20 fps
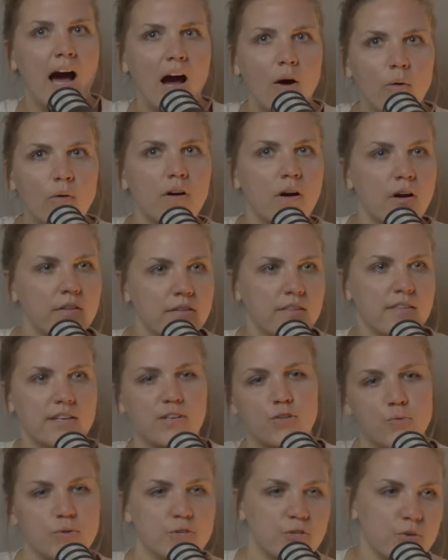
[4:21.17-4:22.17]
how are all the
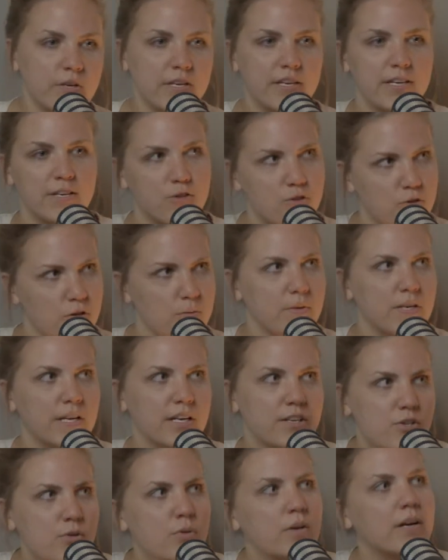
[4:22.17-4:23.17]
things we're doing
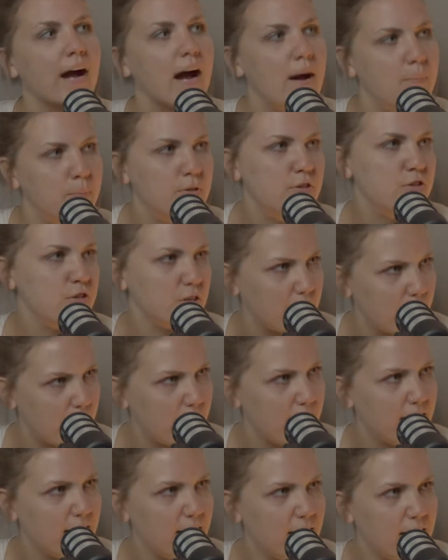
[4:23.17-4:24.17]
contributing to accomplishing
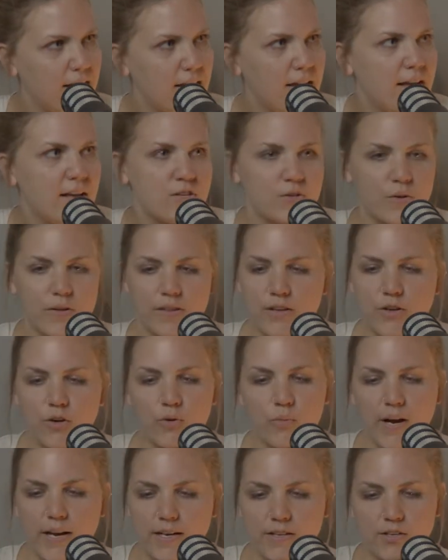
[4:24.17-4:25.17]
that yeah. so i think
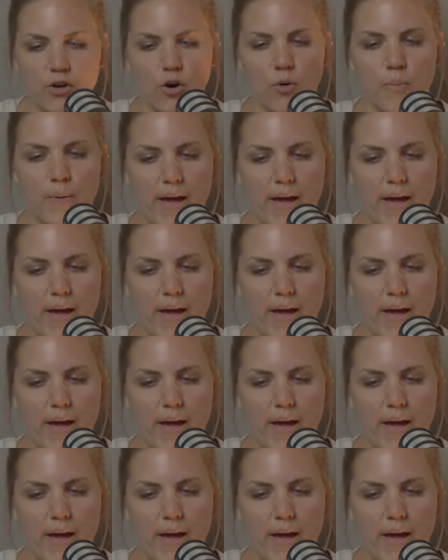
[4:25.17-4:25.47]
you're right to go